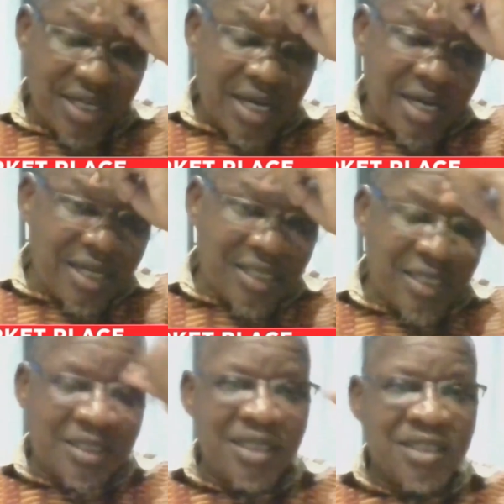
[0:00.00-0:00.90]
uh,
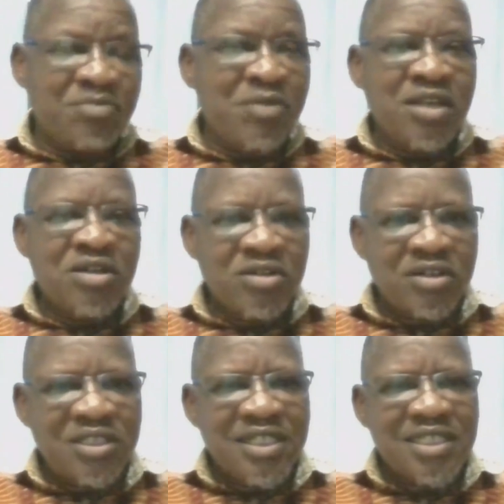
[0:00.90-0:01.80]
it, it, may
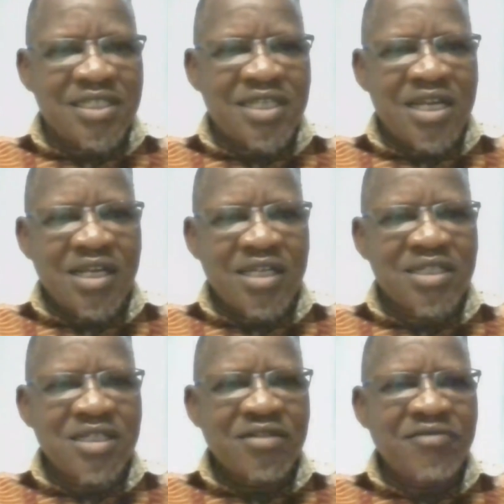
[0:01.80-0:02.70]
not necessarily
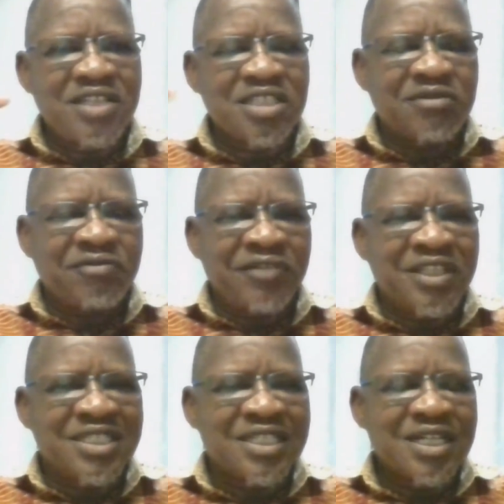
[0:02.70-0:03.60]
really just
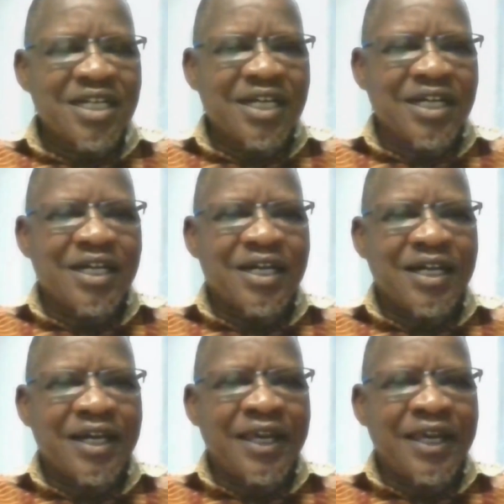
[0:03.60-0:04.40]
fit uh,